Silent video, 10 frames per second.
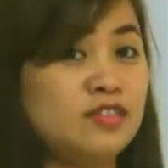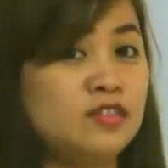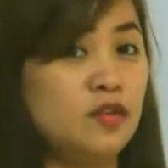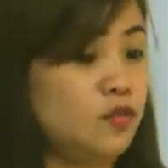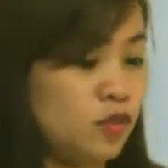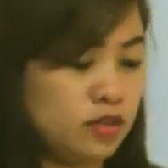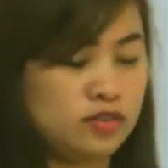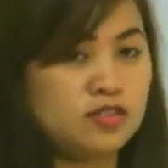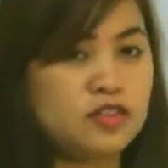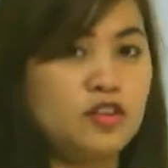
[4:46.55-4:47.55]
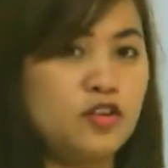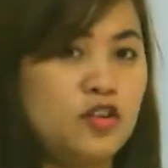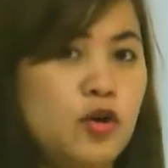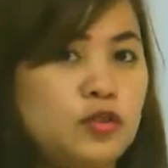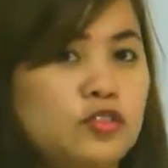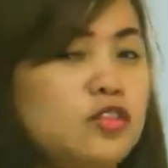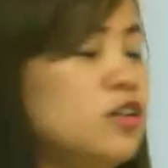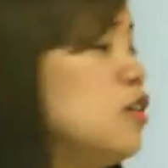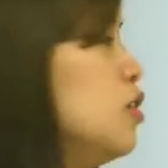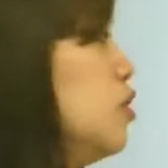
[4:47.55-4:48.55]
So of course in your note,
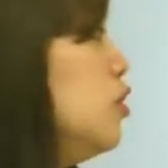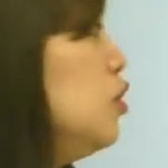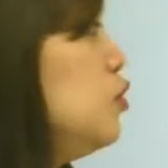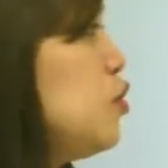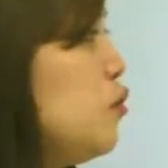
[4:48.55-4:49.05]
use